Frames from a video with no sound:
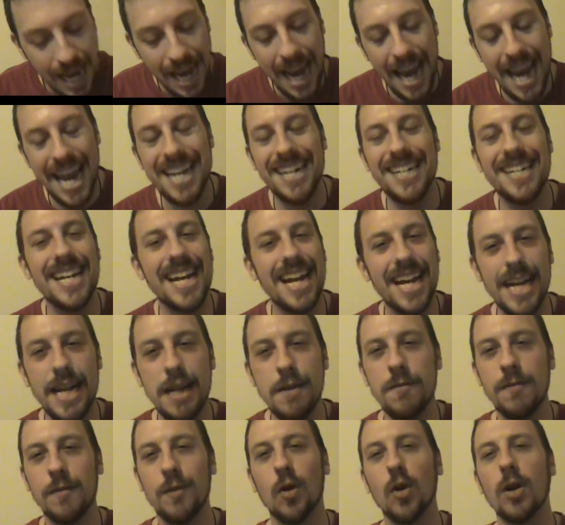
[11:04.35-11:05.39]
And
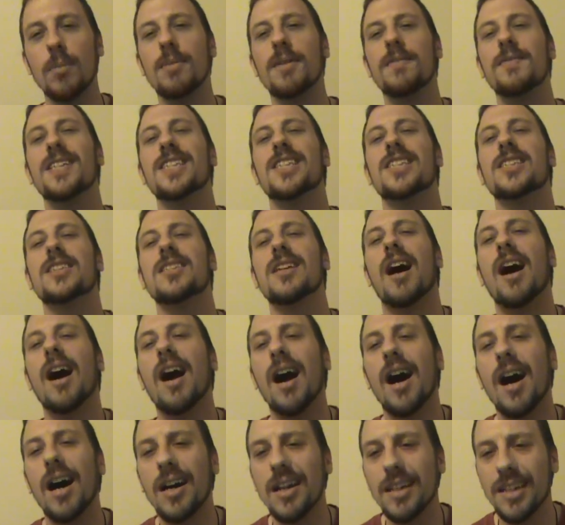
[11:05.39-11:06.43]
any form of a
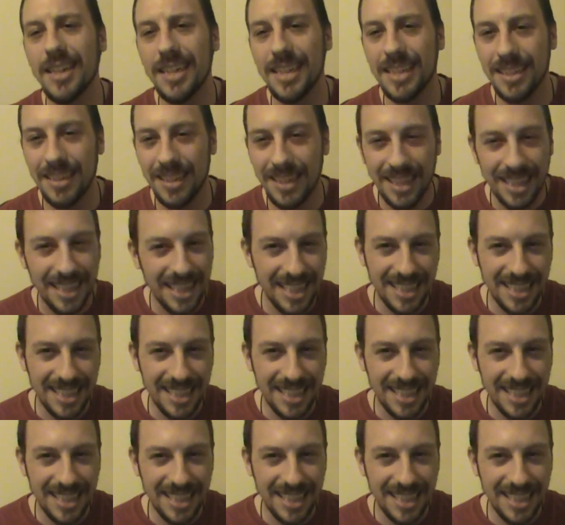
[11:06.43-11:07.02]
solid